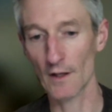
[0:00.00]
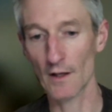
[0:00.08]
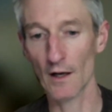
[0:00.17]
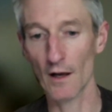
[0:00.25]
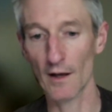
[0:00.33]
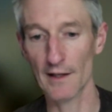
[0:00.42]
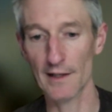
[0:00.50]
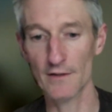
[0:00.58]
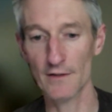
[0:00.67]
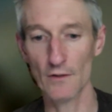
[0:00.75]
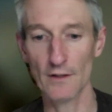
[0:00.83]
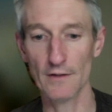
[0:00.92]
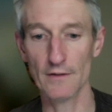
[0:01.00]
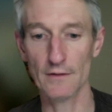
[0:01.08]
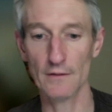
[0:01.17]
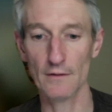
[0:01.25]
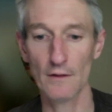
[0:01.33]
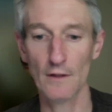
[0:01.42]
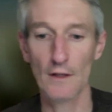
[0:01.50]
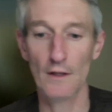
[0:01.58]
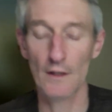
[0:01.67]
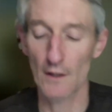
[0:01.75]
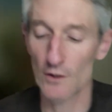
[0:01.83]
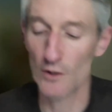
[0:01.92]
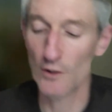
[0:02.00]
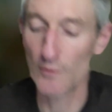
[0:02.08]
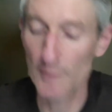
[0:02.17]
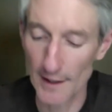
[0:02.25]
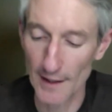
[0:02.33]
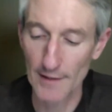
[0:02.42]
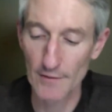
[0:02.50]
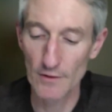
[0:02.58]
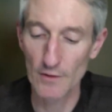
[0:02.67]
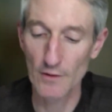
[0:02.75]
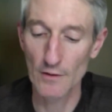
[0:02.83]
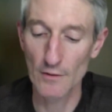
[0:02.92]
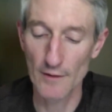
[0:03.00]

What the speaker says: likely do it. You can do